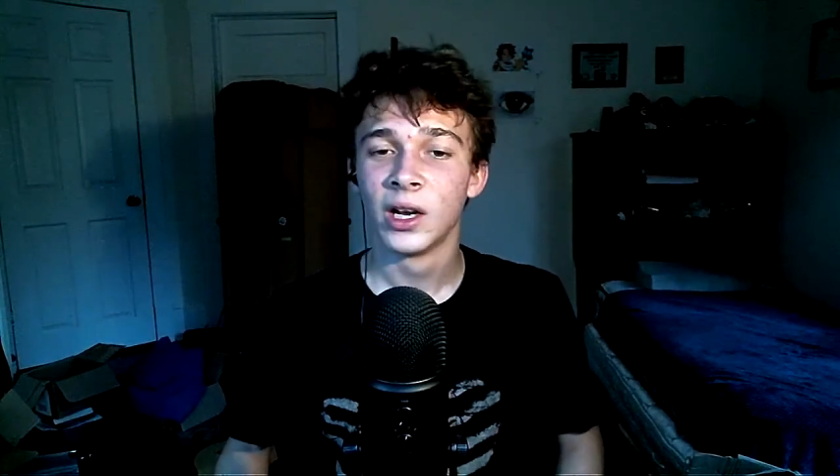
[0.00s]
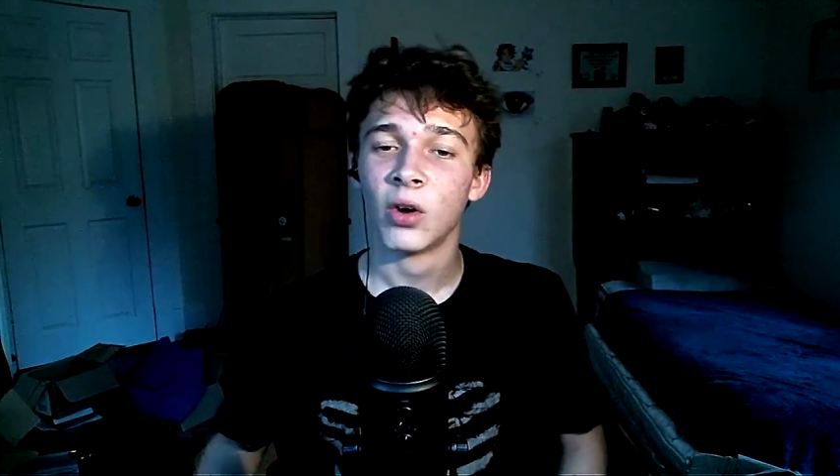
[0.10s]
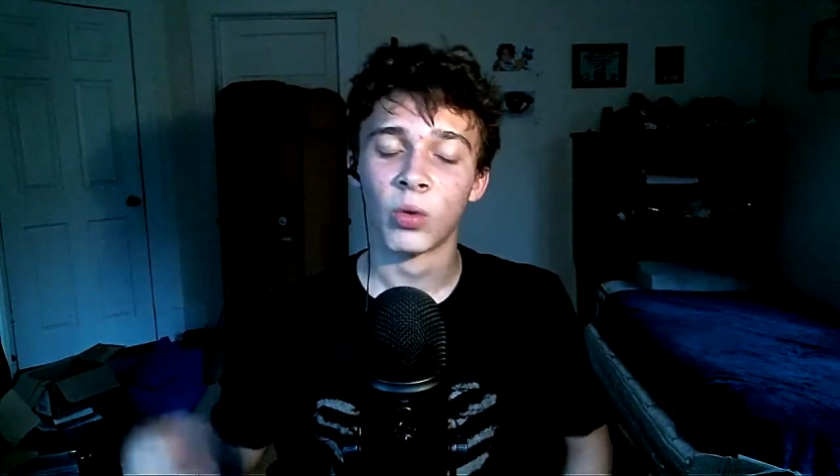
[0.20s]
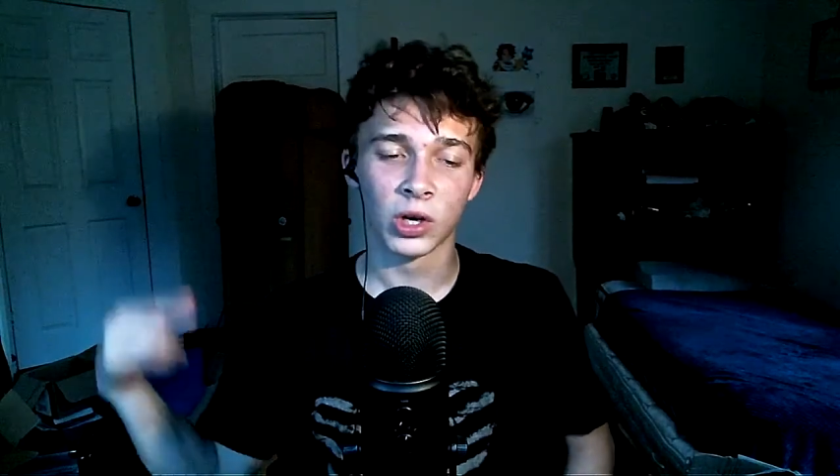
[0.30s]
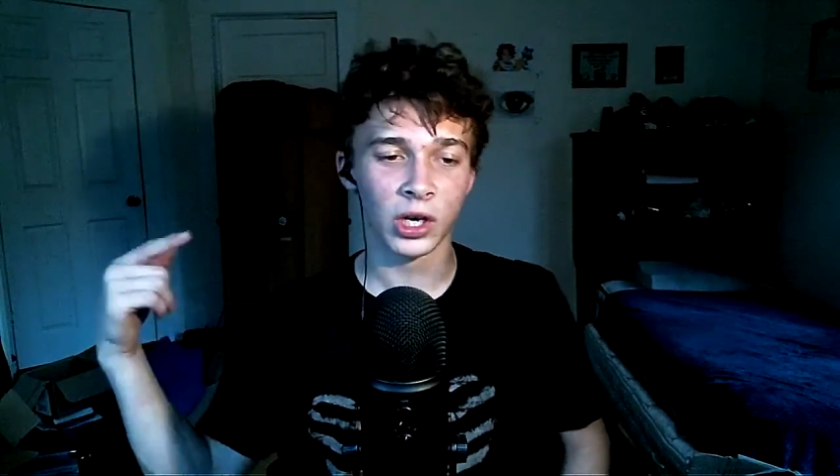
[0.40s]

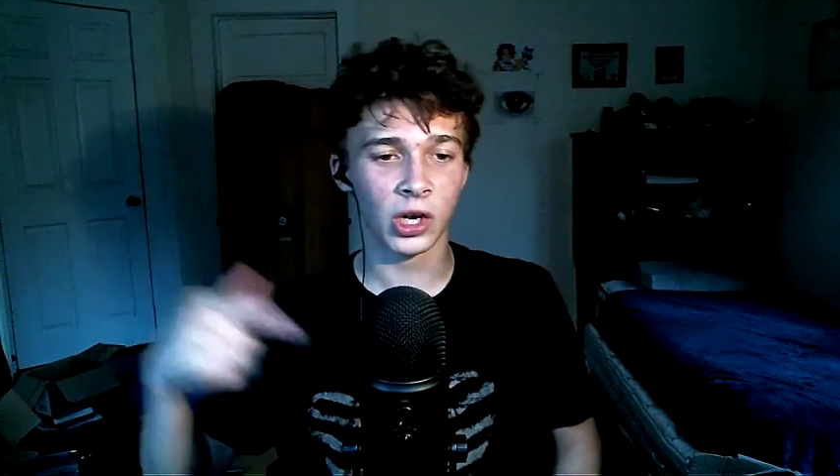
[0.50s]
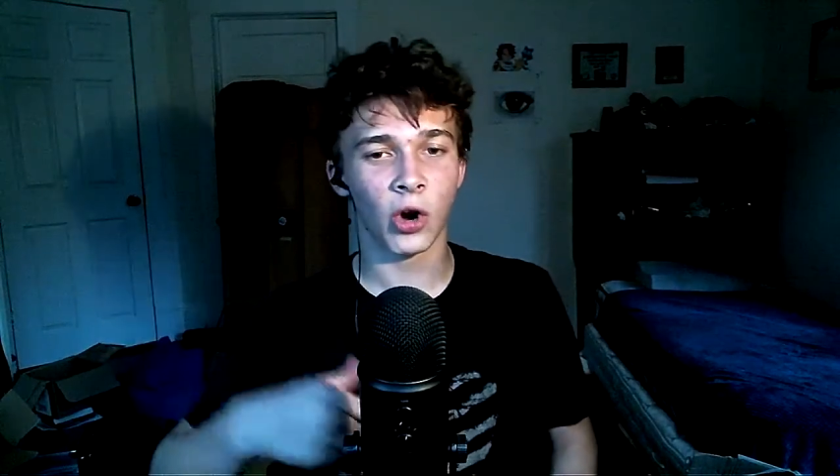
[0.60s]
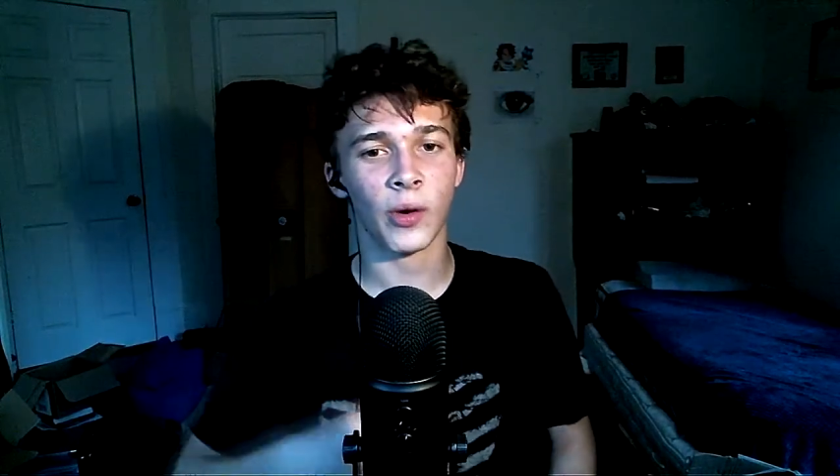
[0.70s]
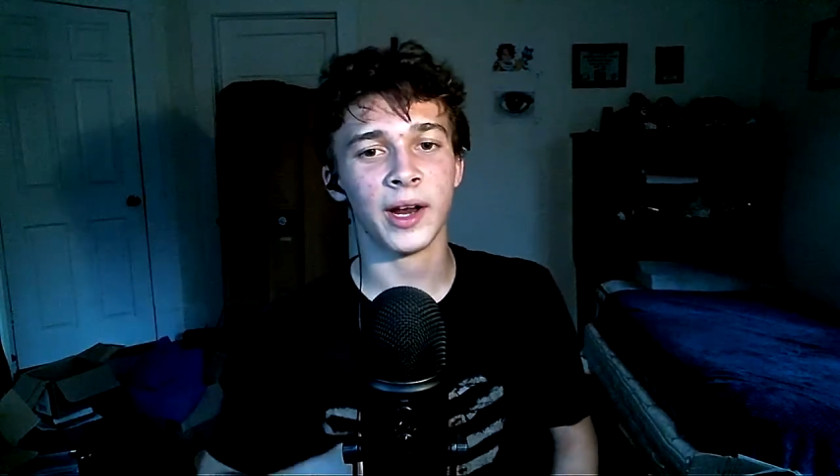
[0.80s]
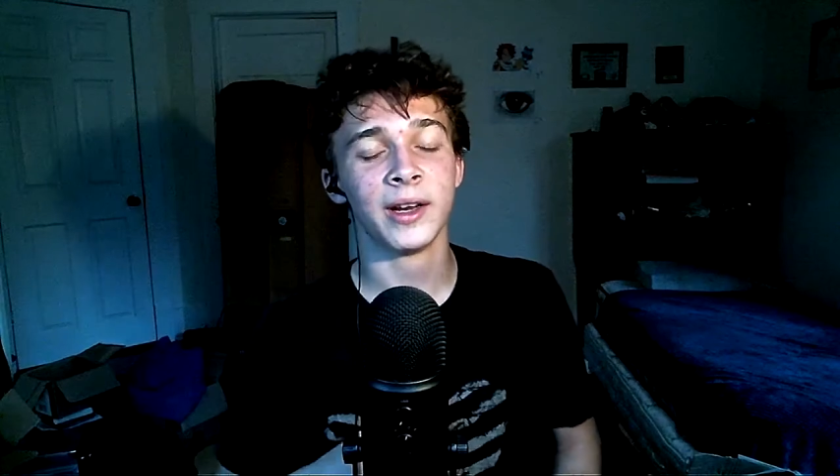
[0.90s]
We're gonna go
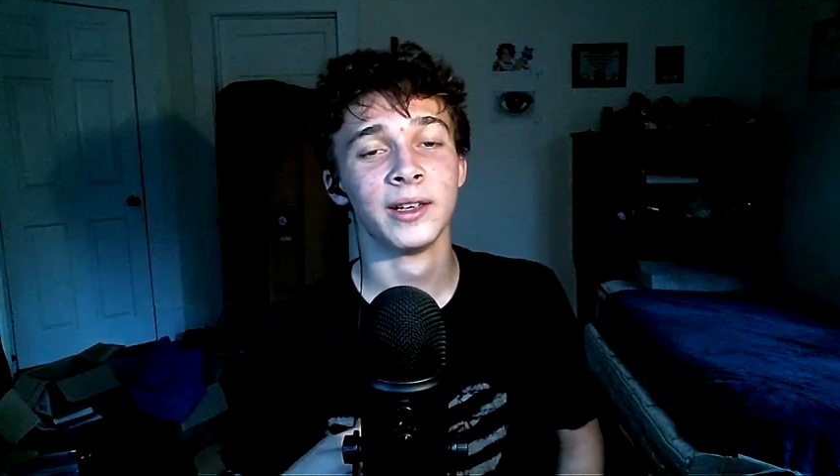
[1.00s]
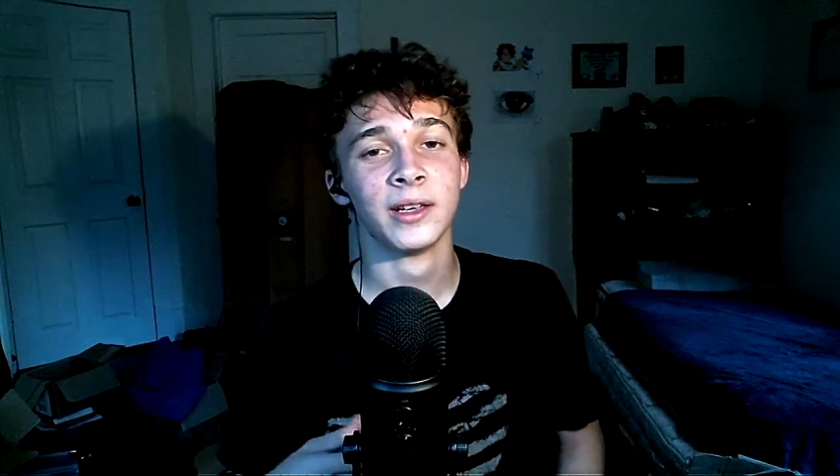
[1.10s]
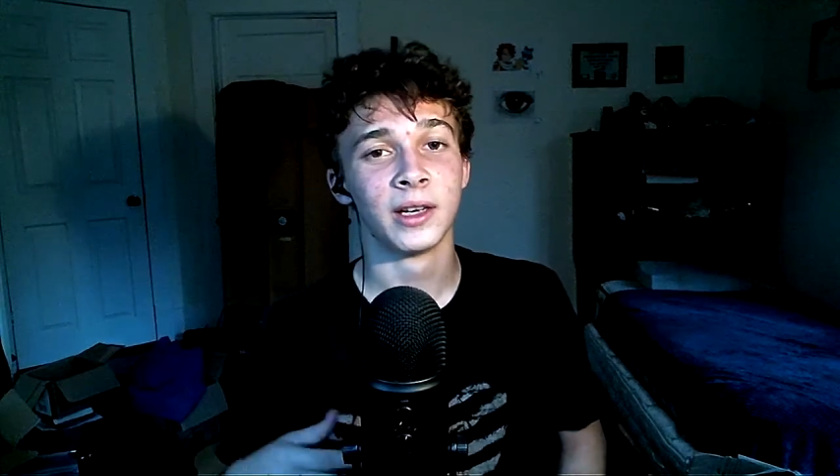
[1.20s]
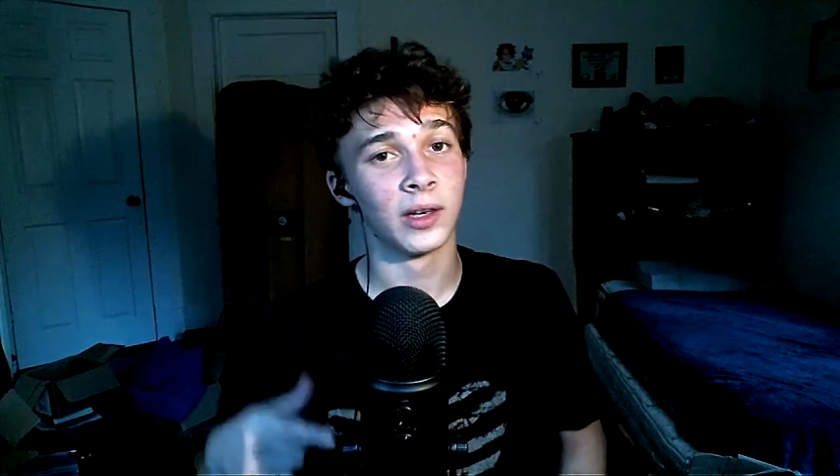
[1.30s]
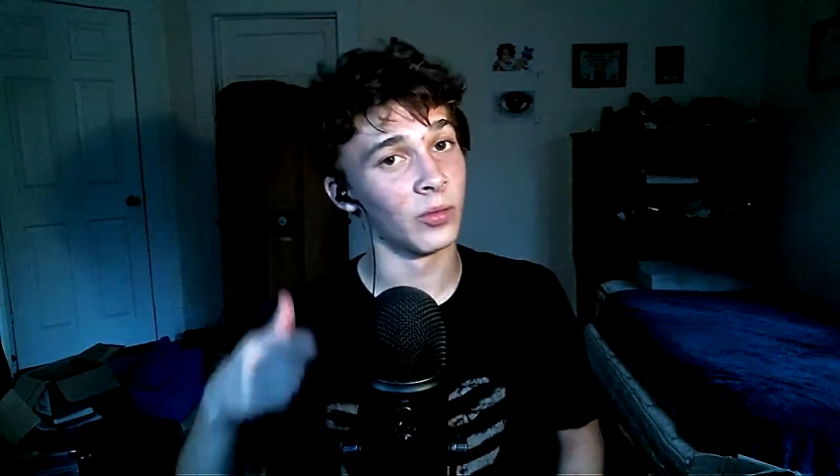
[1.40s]
in.
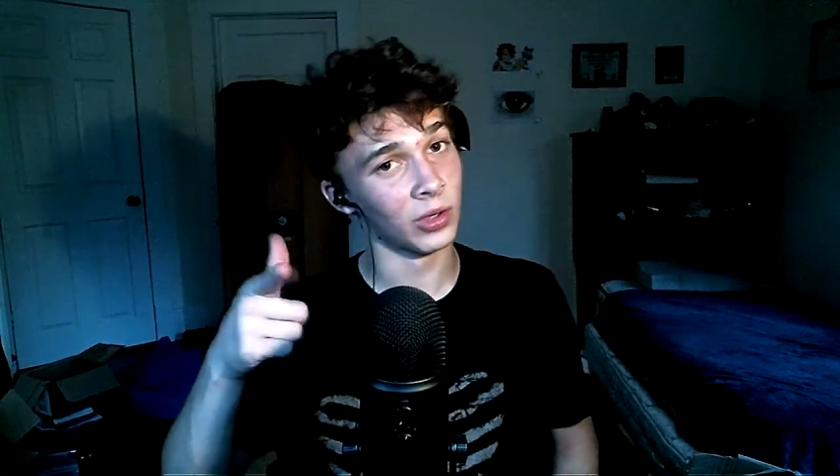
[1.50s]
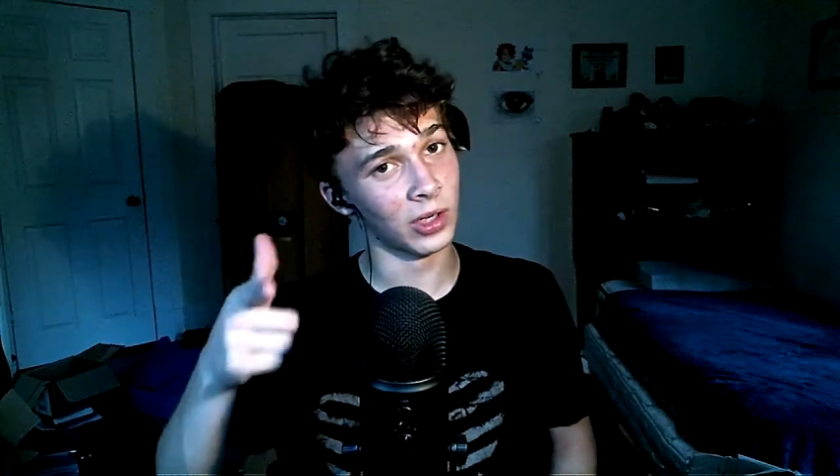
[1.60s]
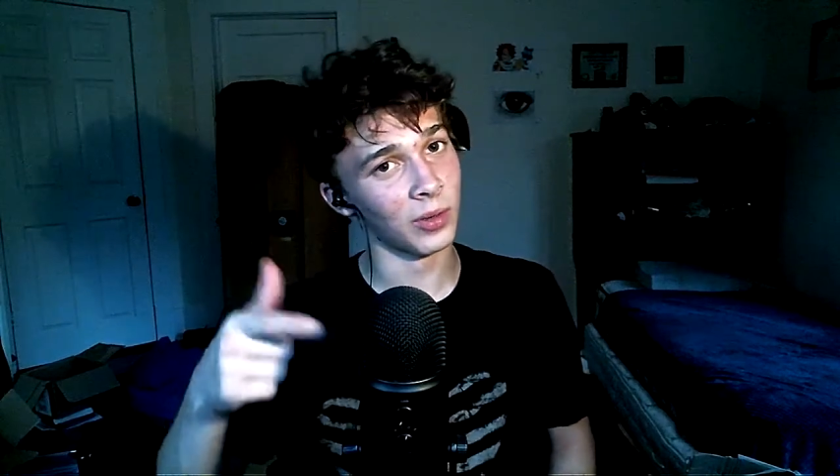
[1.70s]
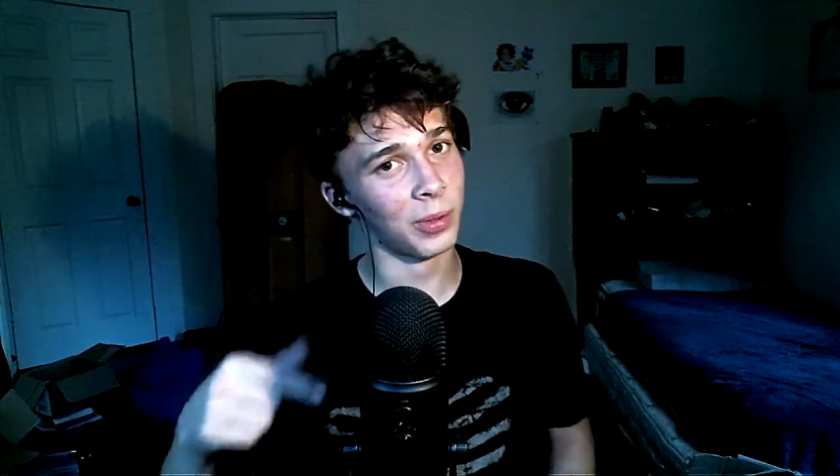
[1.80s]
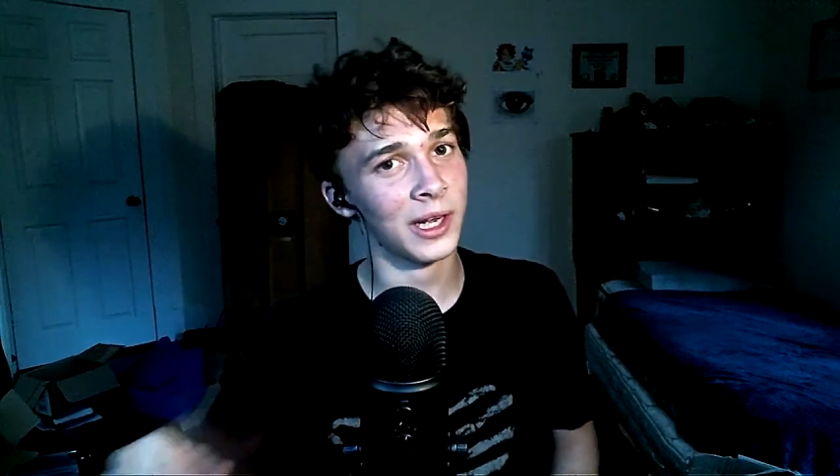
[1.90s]
We're gonna
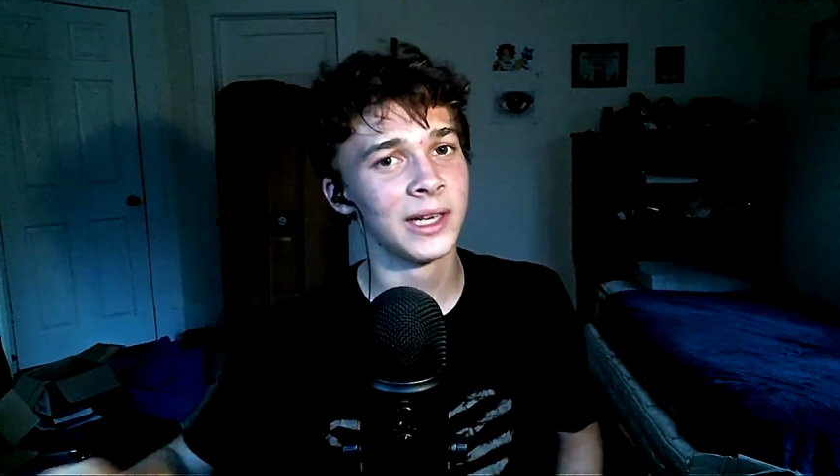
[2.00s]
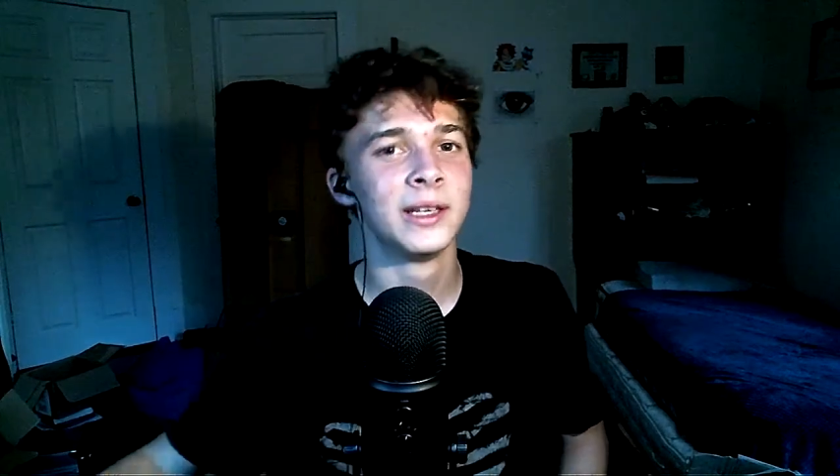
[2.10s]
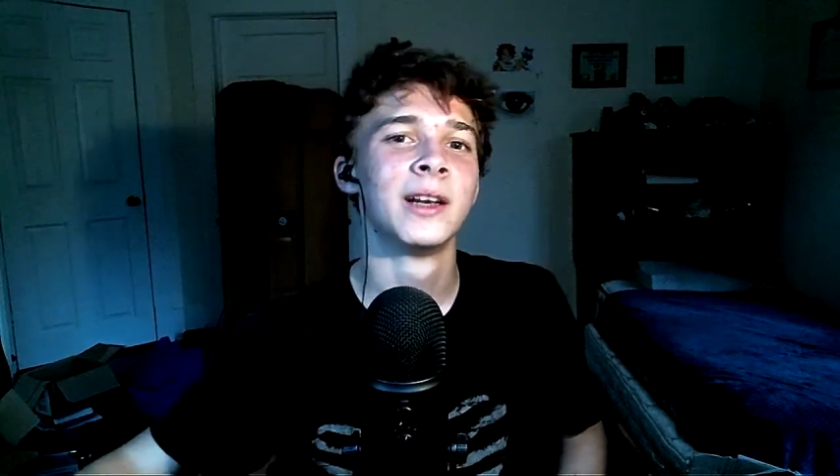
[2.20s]
play